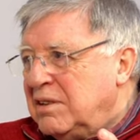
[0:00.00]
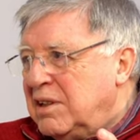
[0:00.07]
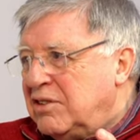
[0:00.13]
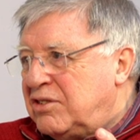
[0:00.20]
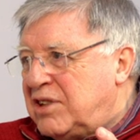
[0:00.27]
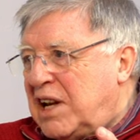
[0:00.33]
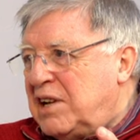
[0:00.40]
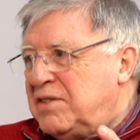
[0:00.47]

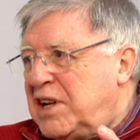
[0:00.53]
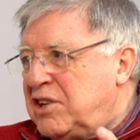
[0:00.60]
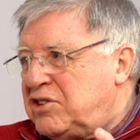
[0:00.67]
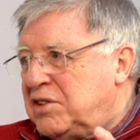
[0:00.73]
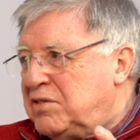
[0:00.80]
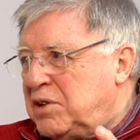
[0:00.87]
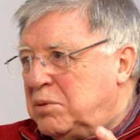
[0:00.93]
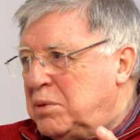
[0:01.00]
that
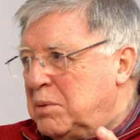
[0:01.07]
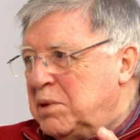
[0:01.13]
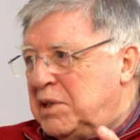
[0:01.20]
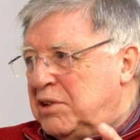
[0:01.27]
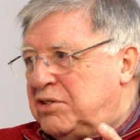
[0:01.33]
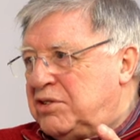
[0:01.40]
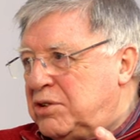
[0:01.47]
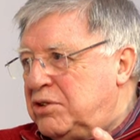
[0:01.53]
salvation for
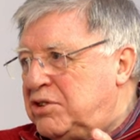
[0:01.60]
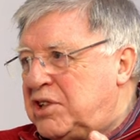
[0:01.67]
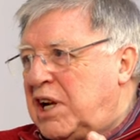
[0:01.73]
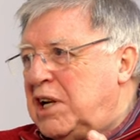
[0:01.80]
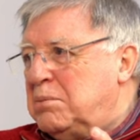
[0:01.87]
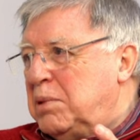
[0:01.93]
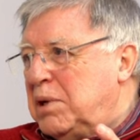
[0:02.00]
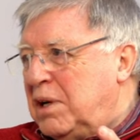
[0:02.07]
women is through
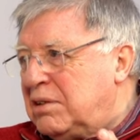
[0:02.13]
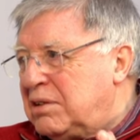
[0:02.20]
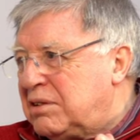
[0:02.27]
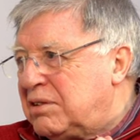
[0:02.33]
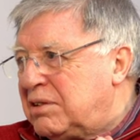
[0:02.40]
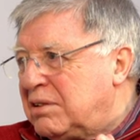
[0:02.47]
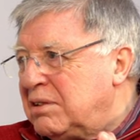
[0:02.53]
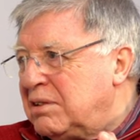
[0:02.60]

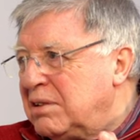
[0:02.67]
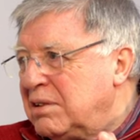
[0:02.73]
childbirth.